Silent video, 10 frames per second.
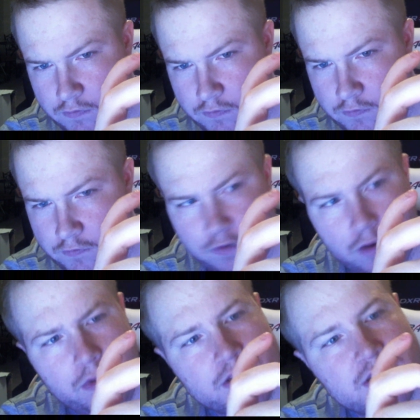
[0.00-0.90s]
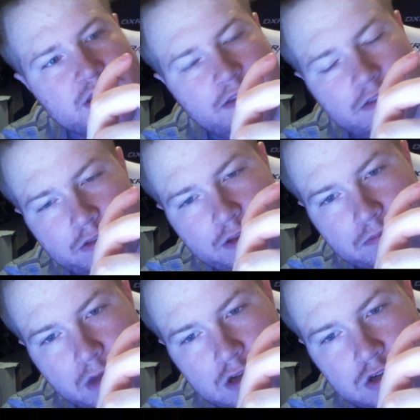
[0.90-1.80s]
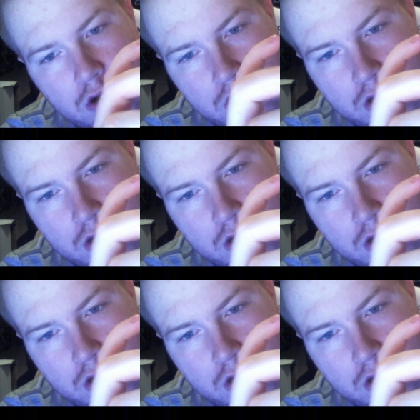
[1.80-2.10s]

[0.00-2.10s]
Front one is definitely much harder to